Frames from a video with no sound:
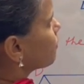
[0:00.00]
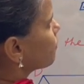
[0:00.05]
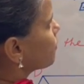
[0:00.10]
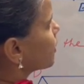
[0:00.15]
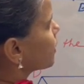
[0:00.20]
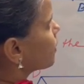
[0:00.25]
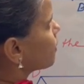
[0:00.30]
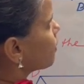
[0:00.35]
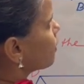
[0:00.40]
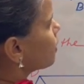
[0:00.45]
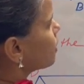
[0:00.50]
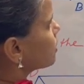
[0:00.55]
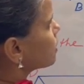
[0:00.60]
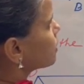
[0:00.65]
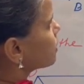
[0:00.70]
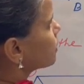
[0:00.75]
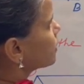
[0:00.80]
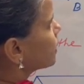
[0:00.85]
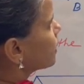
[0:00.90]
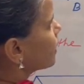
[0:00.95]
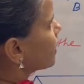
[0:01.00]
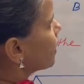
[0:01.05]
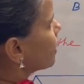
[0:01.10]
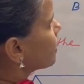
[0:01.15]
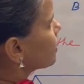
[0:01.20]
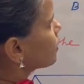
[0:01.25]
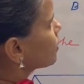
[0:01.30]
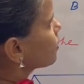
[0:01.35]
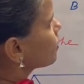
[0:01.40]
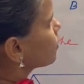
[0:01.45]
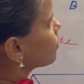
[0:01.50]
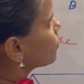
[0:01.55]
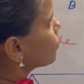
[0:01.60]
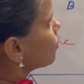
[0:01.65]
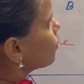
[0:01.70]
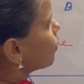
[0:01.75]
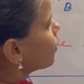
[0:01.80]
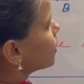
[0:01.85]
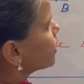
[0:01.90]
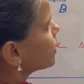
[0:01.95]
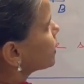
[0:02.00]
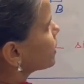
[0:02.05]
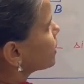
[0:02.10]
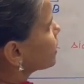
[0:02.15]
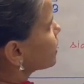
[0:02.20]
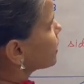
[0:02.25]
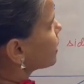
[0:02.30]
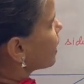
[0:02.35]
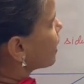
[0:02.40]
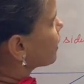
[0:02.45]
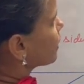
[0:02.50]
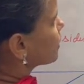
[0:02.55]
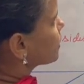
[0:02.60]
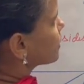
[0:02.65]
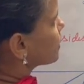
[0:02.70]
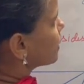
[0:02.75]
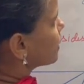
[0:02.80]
because they are co-interior angles